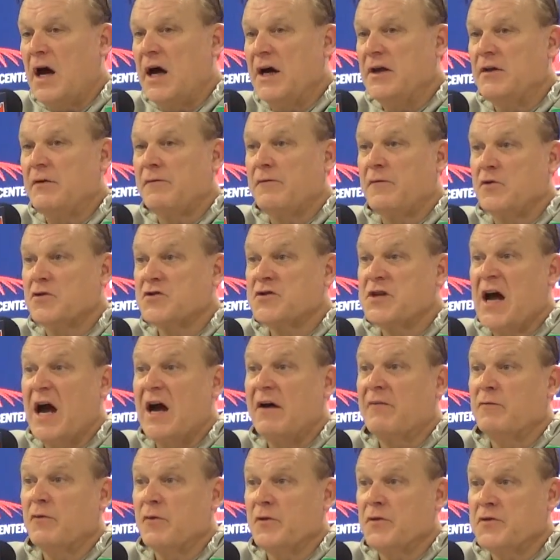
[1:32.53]
in the first
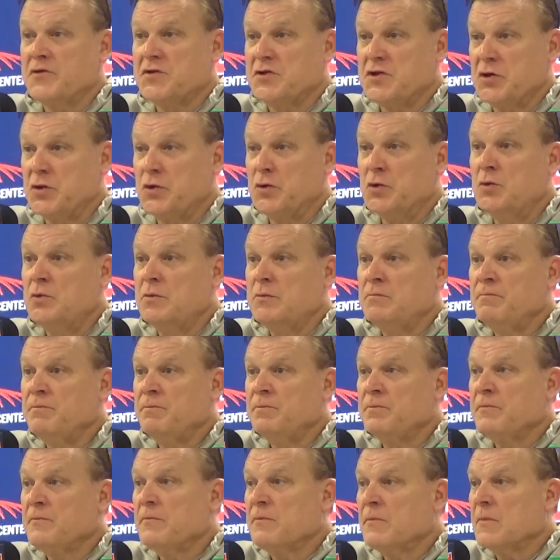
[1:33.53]
half with 2.
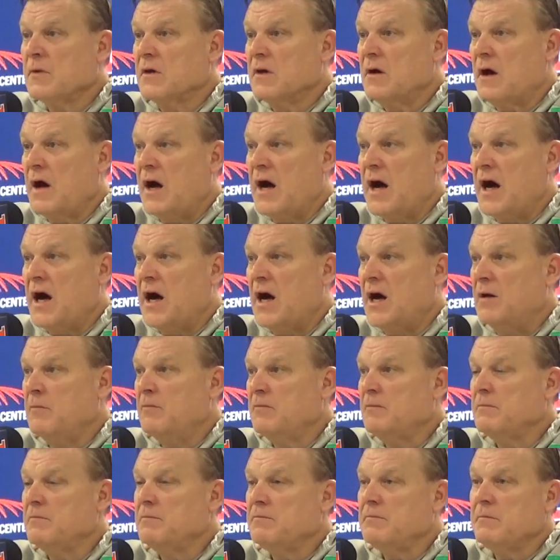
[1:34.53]

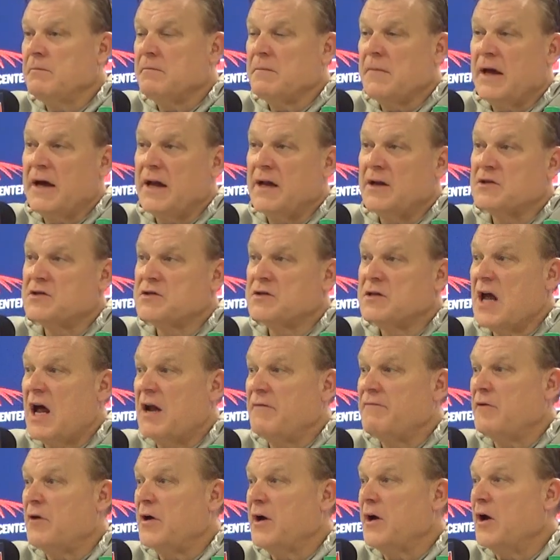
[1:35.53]
And it's
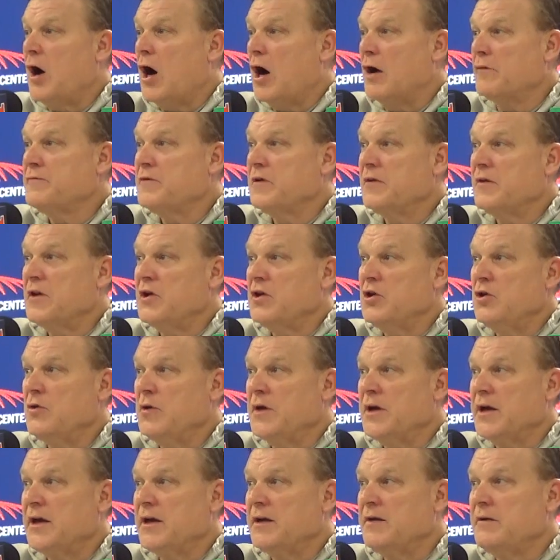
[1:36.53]
not very often that you
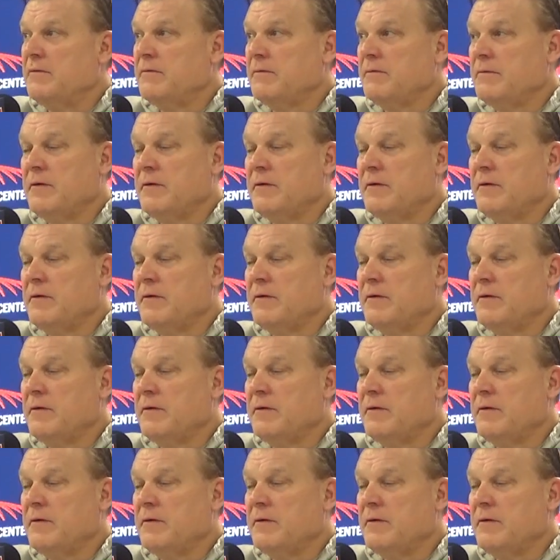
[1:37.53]
get